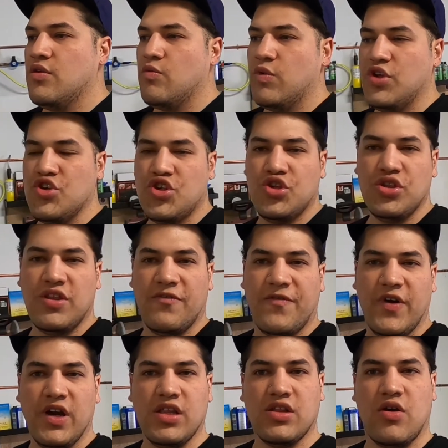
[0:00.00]
When you shoot the
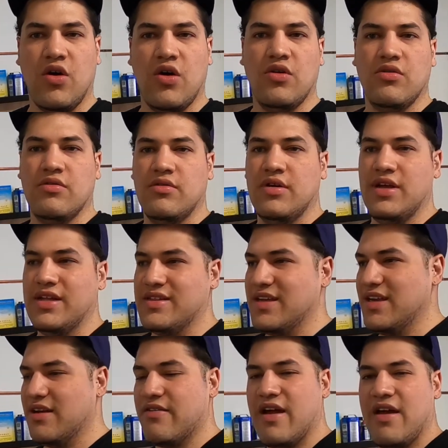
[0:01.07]
first coat, it's
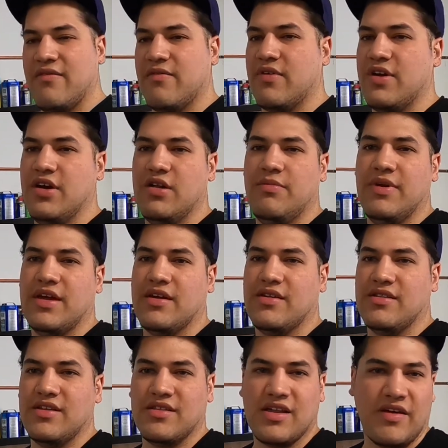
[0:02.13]
gonna grab good
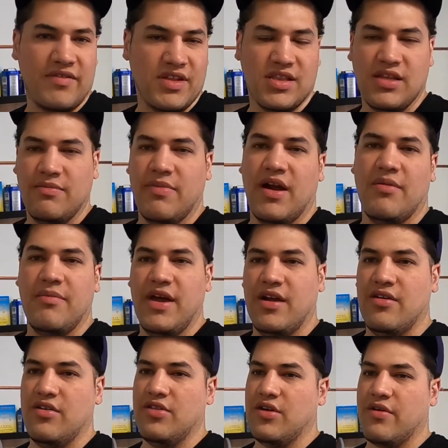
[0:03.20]
because it's obviously bare
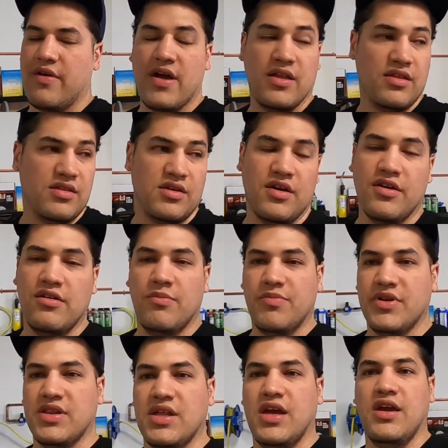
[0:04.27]
metal, the ground is
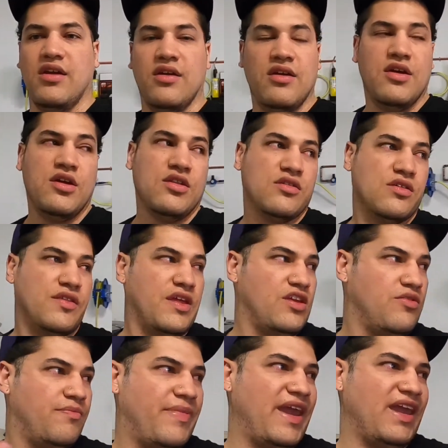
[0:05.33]
100%. So then
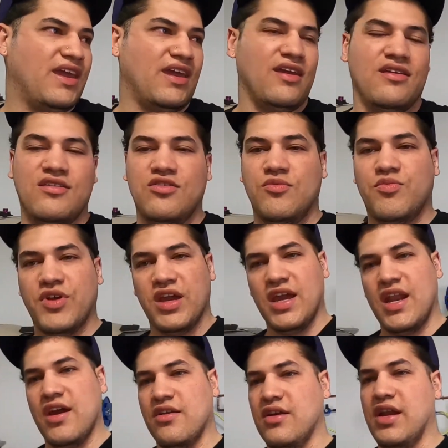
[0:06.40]
you bake it, you bring it
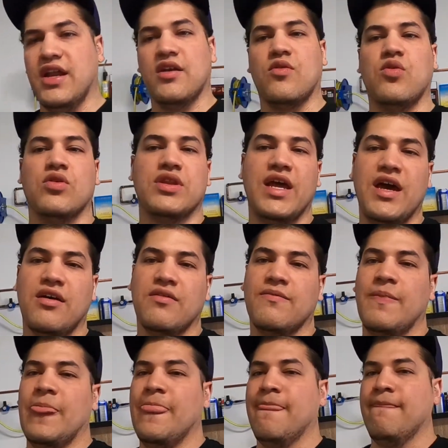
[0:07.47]
on, you let it cool down.